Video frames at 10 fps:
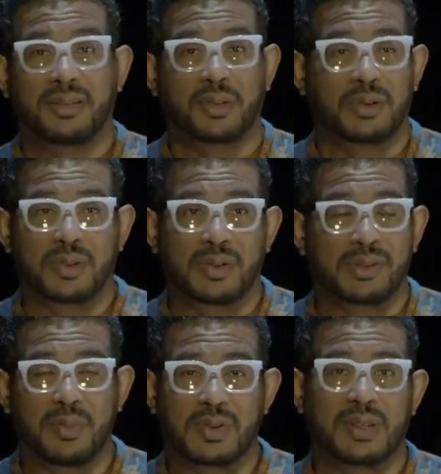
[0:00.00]
is also
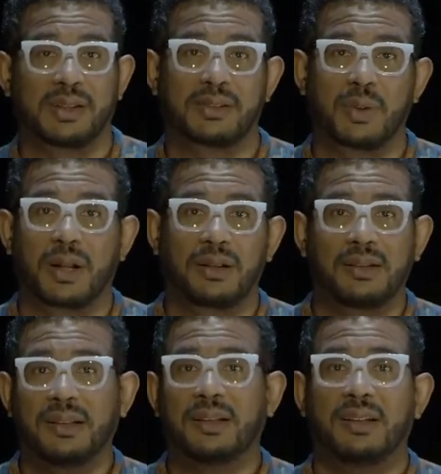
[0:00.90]
into music as
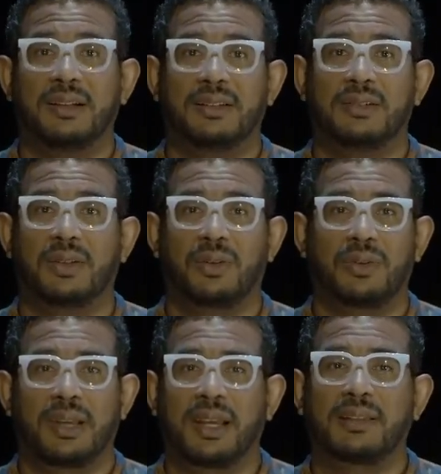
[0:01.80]
well.
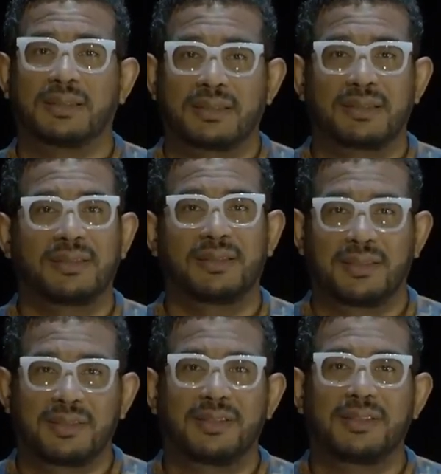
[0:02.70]
So it's
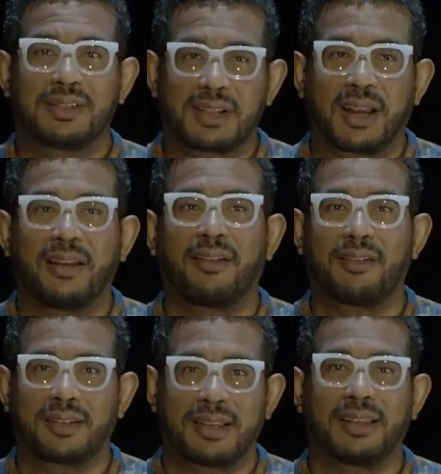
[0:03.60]

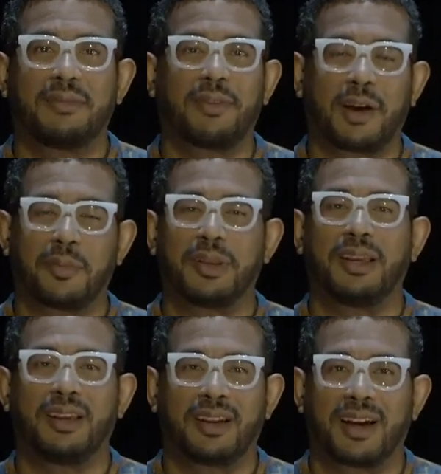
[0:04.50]
generally the
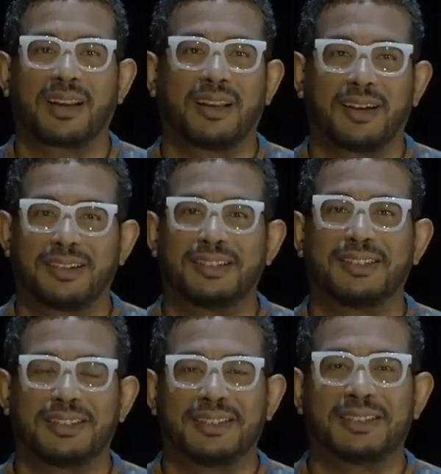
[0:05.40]
family at large.